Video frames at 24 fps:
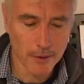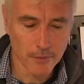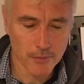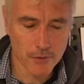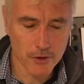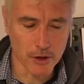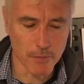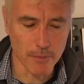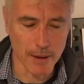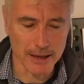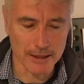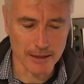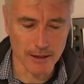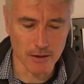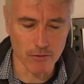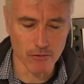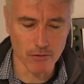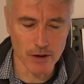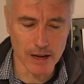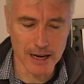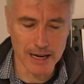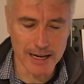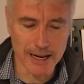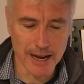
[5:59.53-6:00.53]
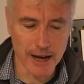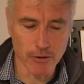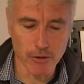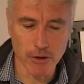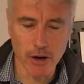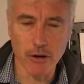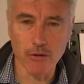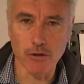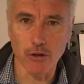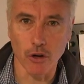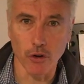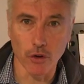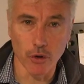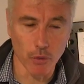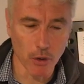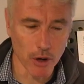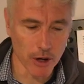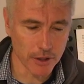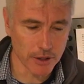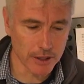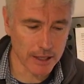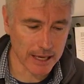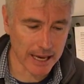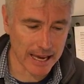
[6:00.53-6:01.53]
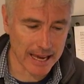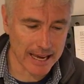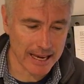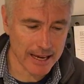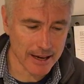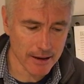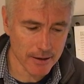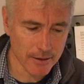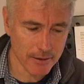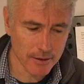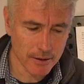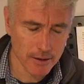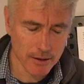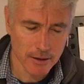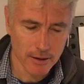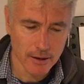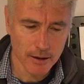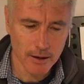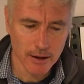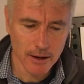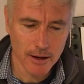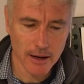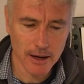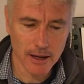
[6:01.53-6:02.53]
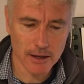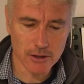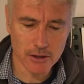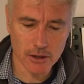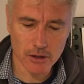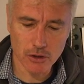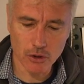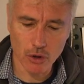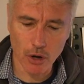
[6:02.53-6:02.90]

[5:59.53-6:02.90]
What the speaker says: So back to the really no note on the word king. Let's just